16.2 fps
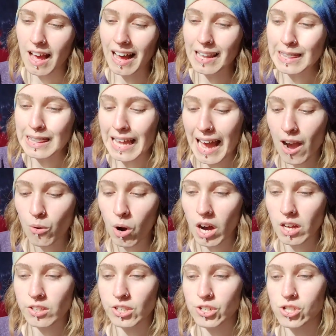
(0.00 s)
allow
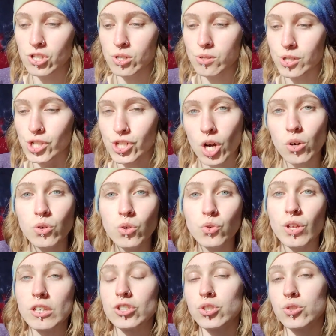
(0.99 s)
others to show
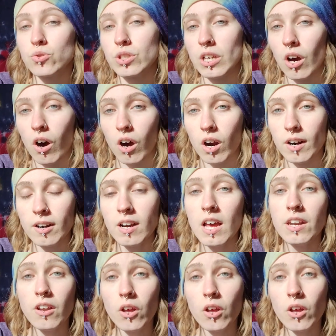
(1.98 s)
who they truly are,